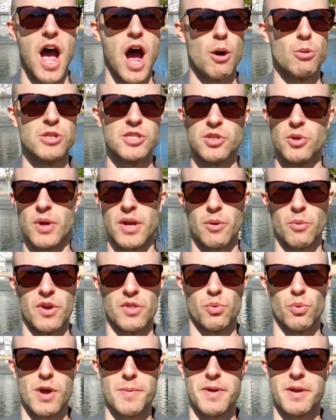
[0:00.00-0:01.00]
I was doing it with
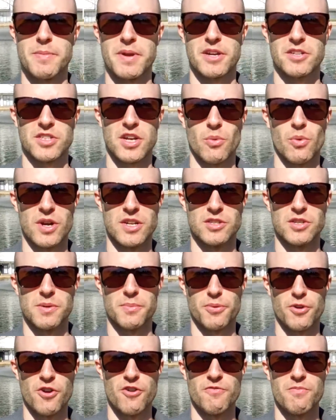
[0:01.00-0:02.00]
women because I wanted to
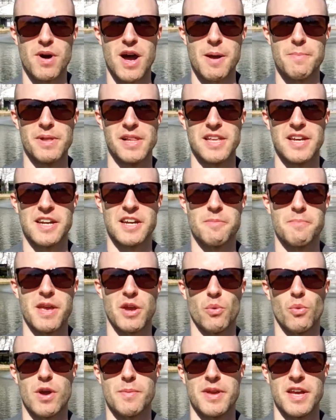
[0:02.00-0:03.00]
improve my ability to meet
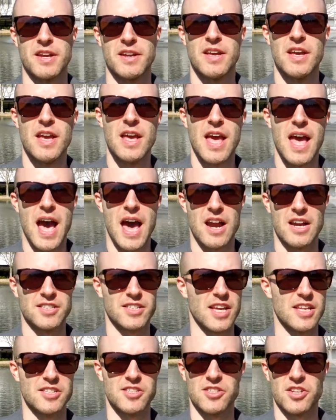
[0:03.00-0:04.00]
women, and I
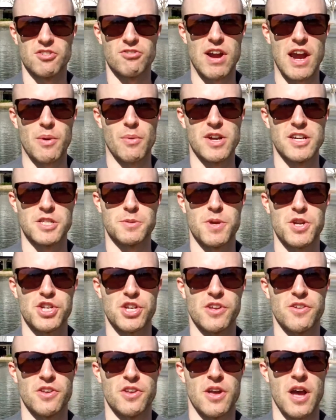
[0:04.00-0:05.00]
say this is a great one,
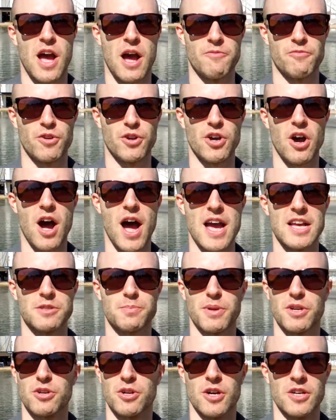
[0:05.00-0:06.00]
especially for guys,
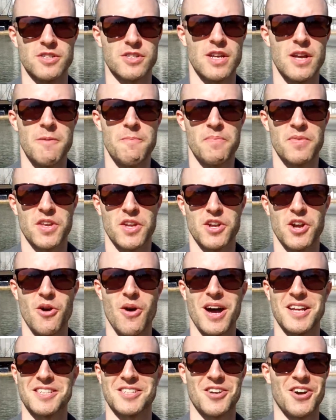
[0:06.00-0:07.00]
because you know,
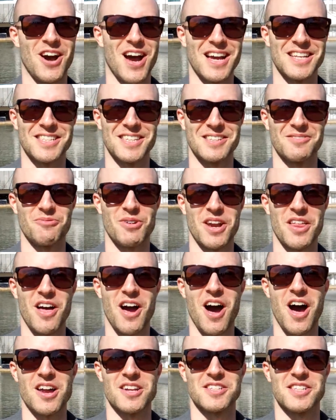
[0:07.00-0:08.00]
us guys, one of the
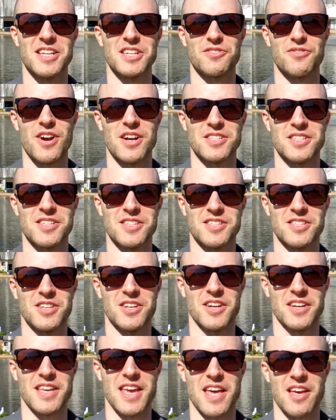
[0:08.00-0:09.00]
hardest things for us is
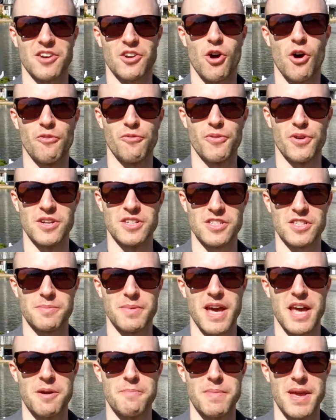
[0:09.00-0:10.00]
to get confidence to be
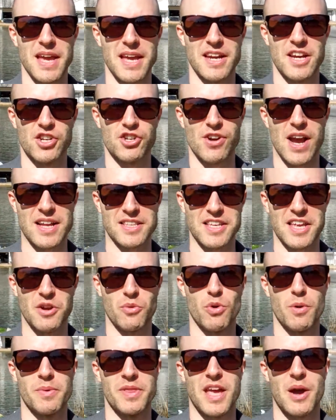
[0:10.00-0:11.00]
able to meet and attract any
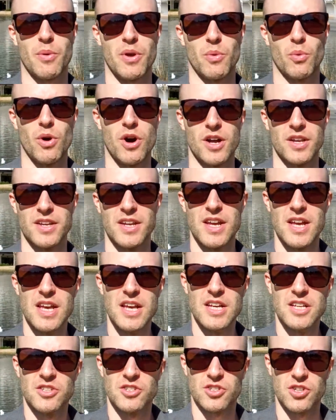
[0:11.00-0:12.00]
woman that we want.
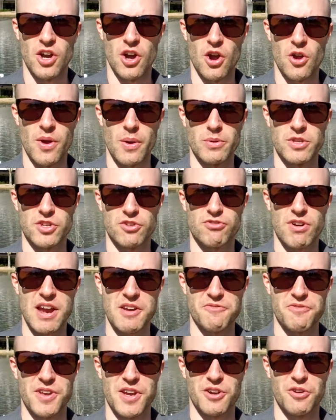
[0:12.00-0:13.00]
So it was a
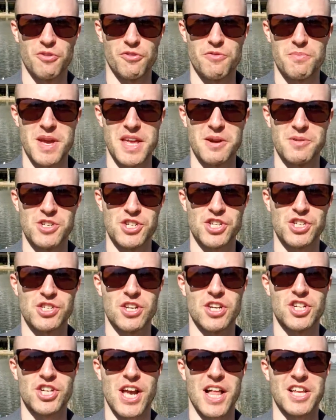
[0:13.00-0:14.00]
great vehicle for me
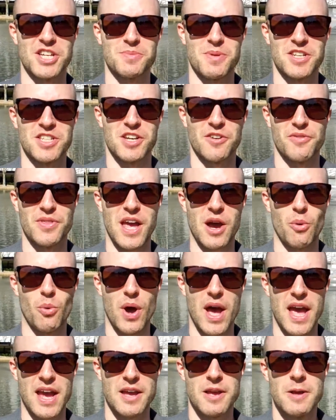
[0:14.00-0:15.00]
to challenge myself in that
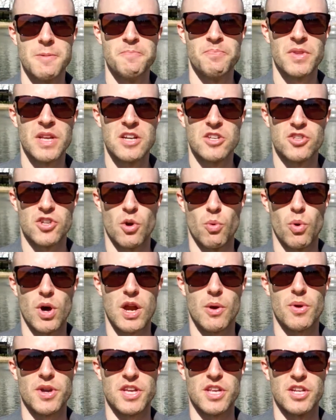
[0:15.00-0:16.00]
way. So what I
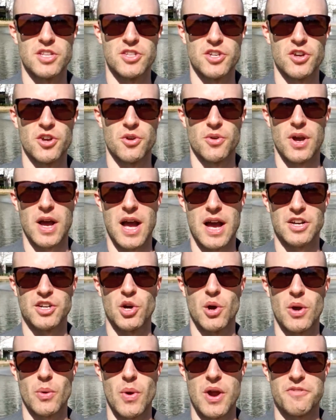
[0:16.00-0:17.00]
want you to do,
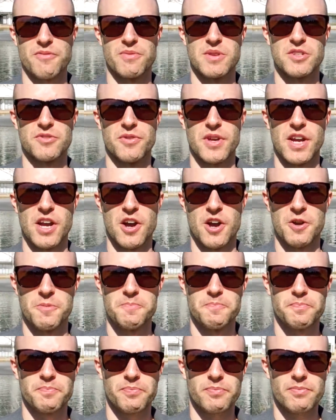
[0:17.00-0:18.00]
going away from this video,
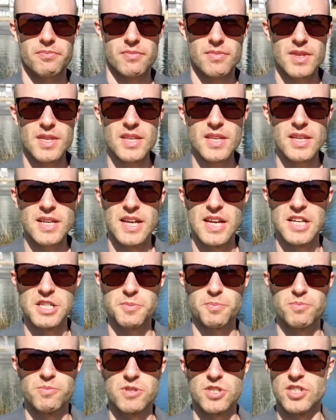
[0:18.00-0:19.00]
is
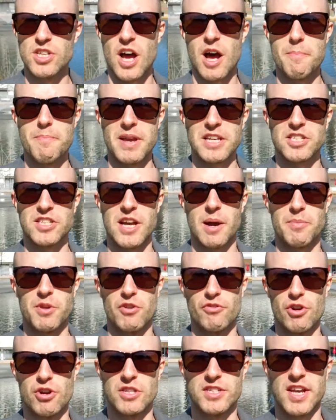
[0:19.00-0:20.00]
start mixing up your
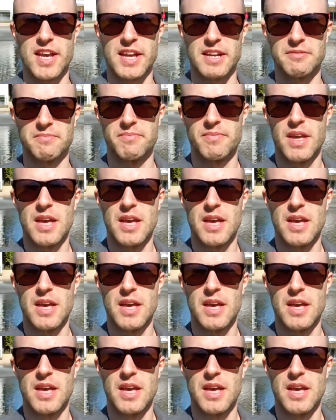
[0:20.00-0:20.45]
routine.